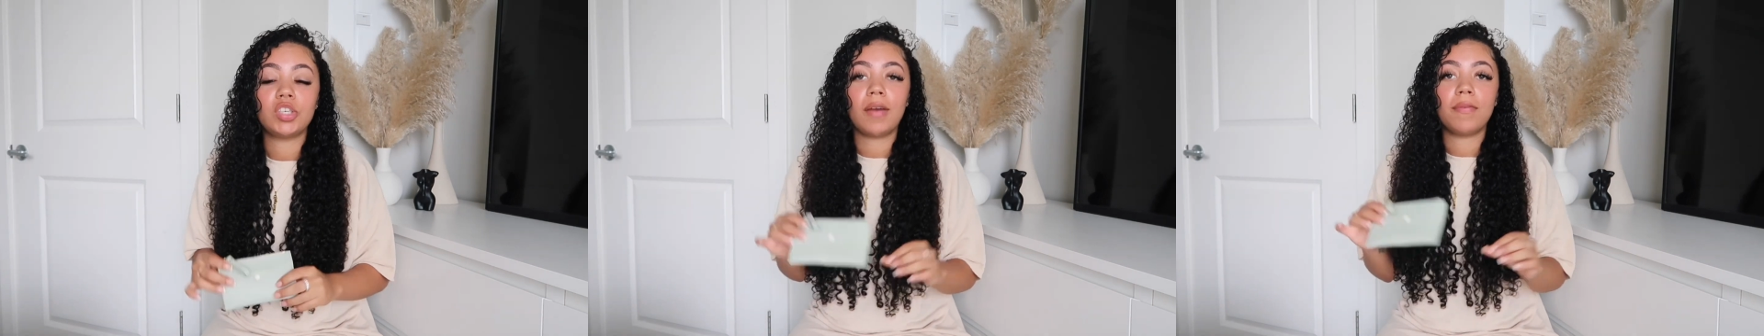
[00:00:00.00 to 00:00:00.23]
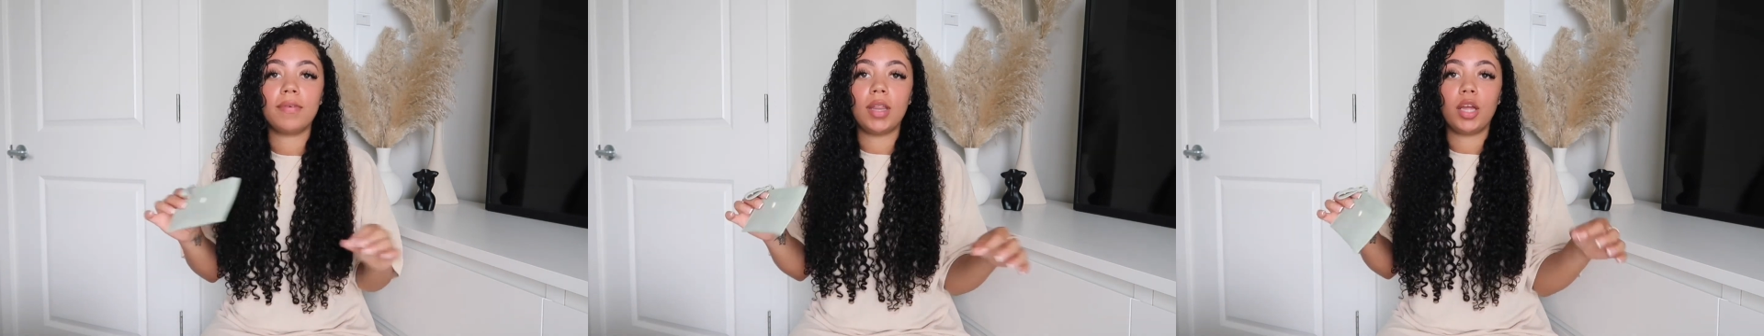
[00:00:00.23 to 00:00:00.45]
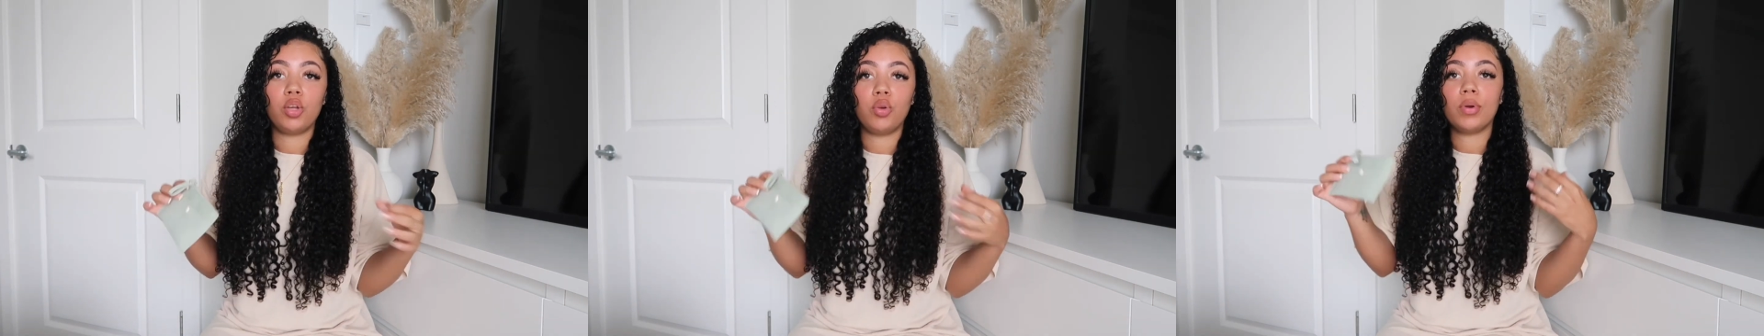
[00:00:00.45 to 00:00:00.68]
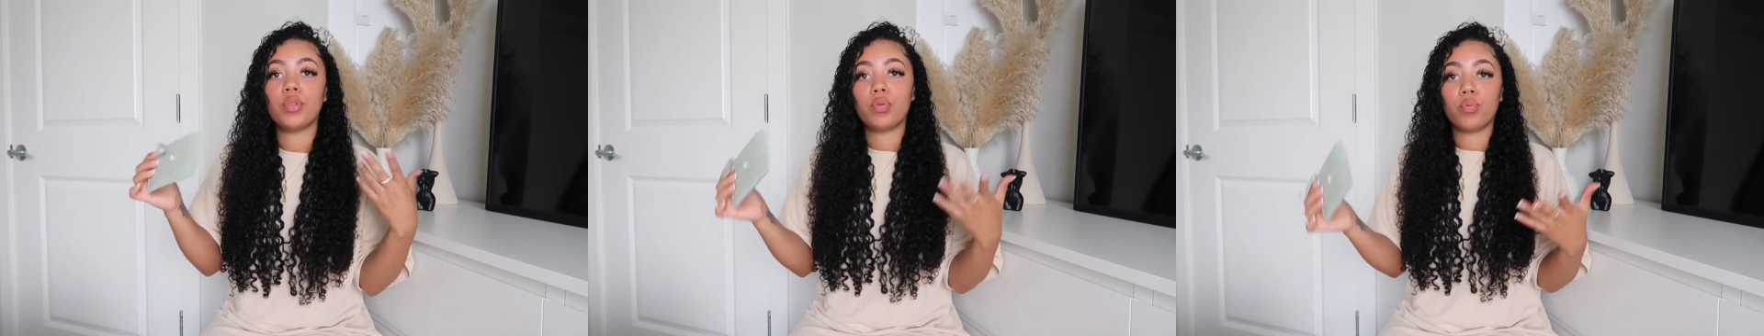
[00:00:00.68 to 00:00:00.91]
I feel like you
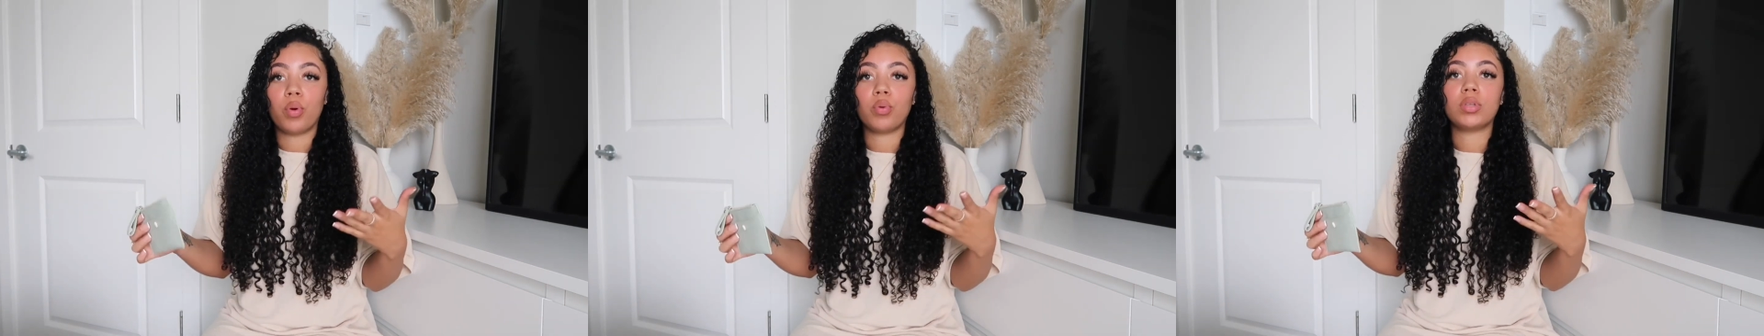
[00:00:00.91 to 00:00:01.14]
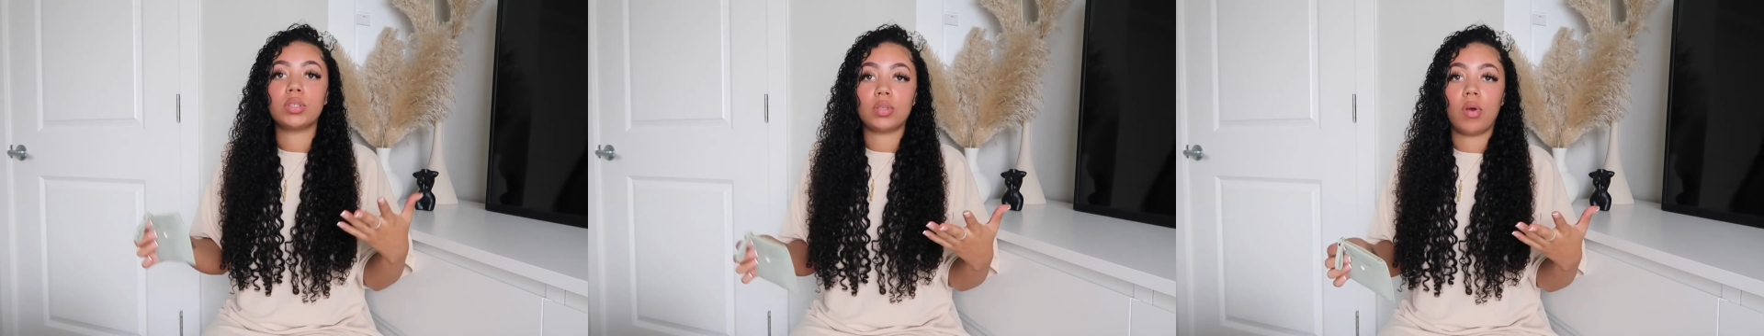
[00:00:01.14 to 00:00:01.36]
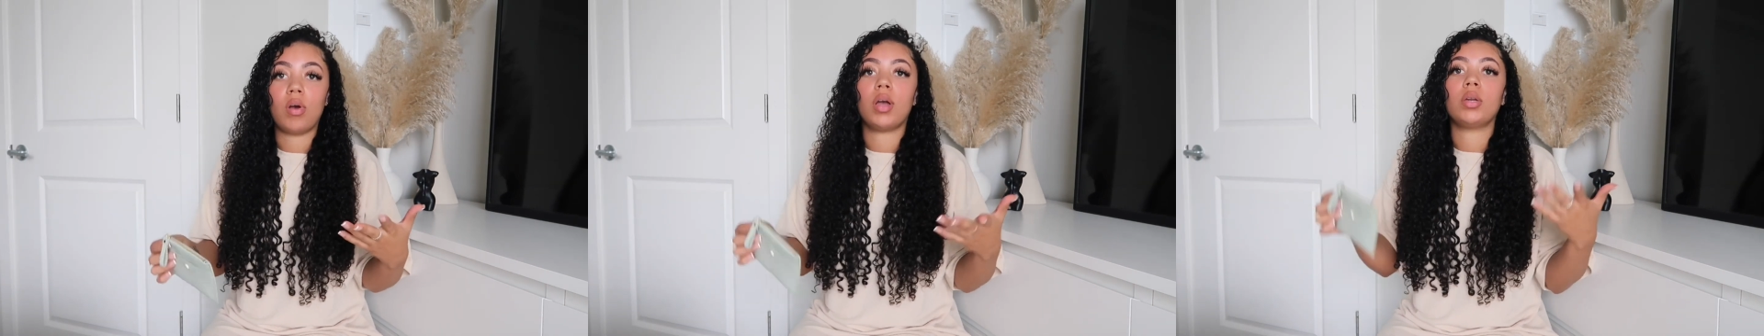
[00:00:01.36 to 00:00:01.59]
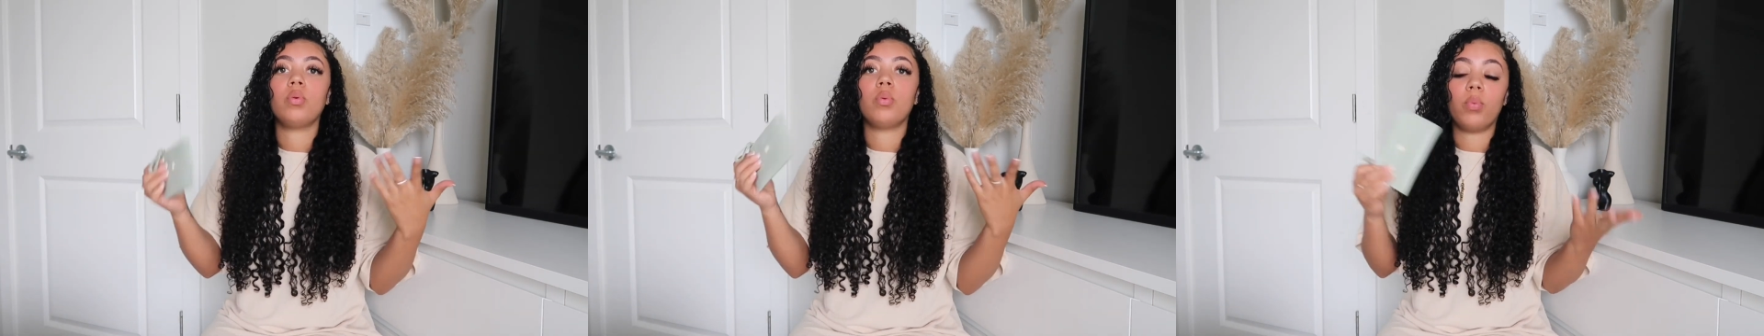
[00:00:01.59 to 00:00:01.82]
can throw this
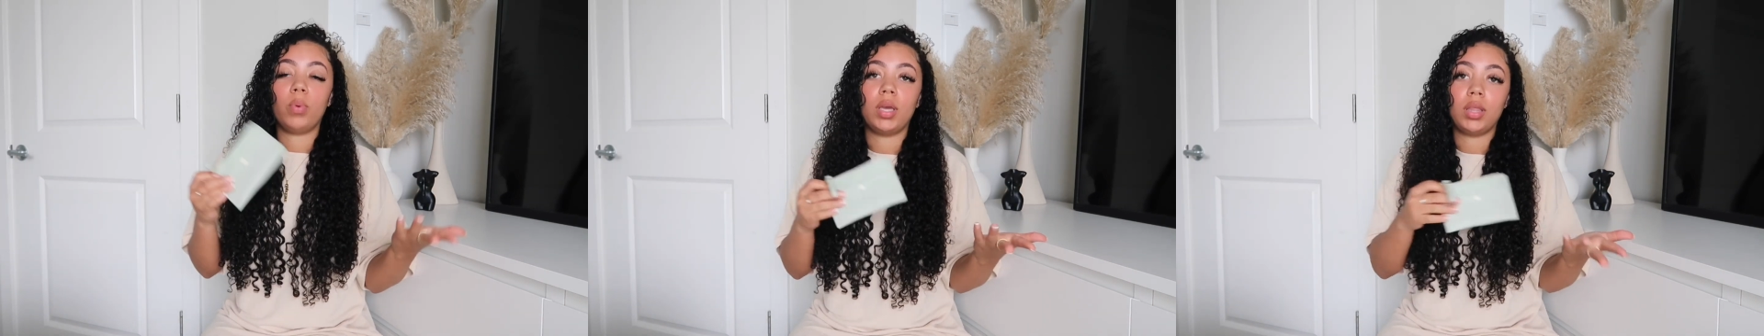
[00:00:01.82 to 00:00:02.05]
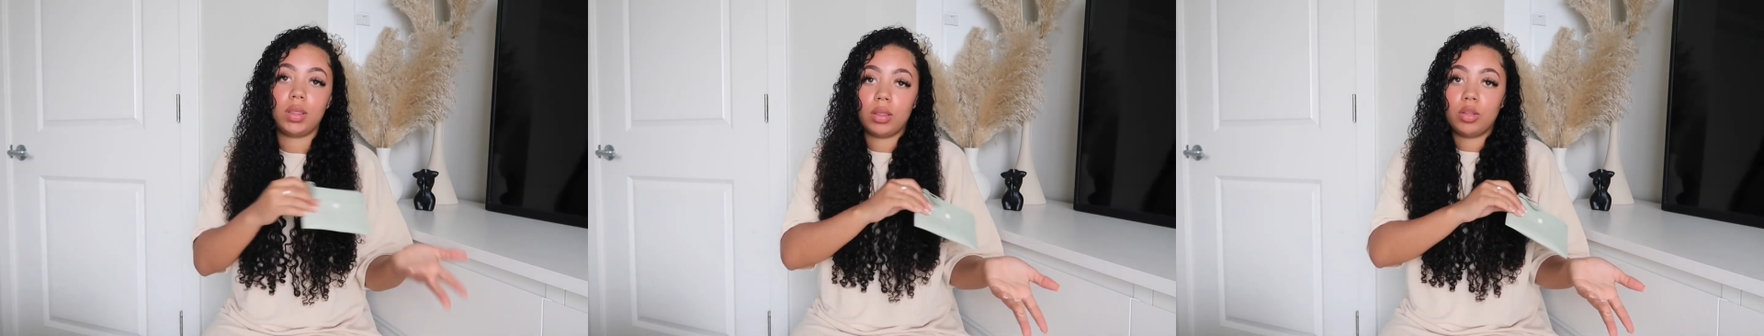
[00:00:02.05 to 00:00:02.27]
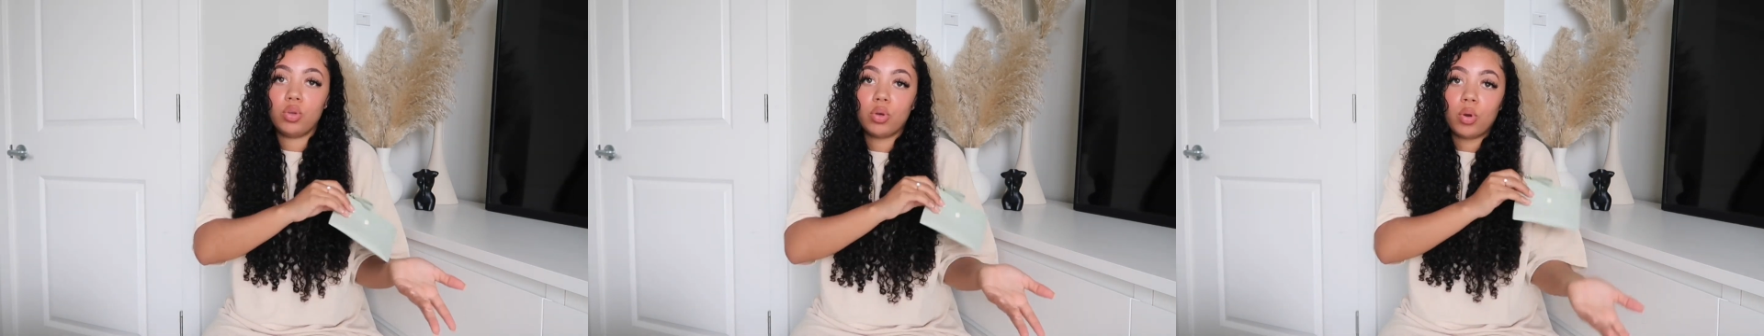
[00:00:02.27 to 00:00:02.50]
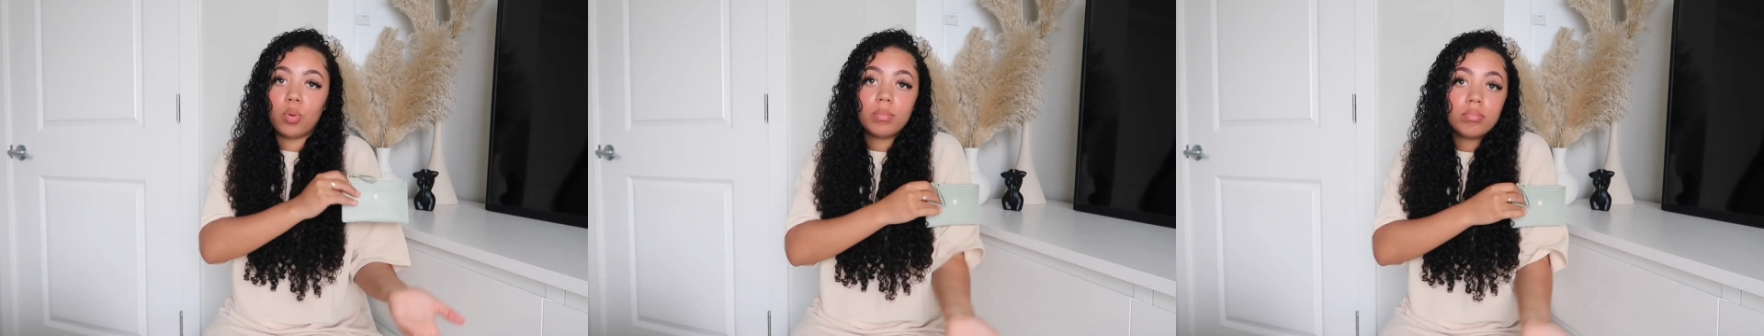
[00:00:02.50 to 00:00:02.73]
on with, you
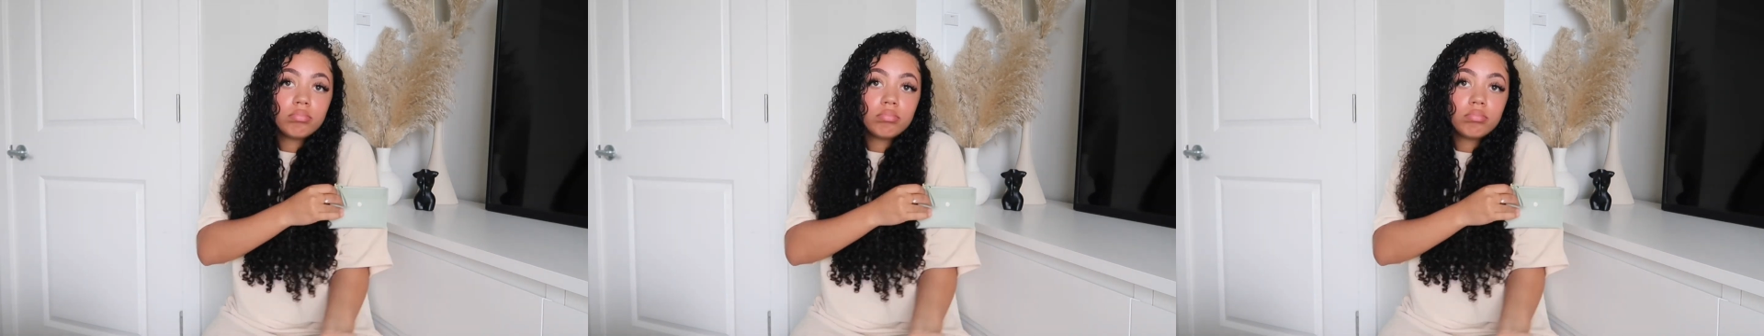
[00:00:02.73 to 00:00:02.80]
know,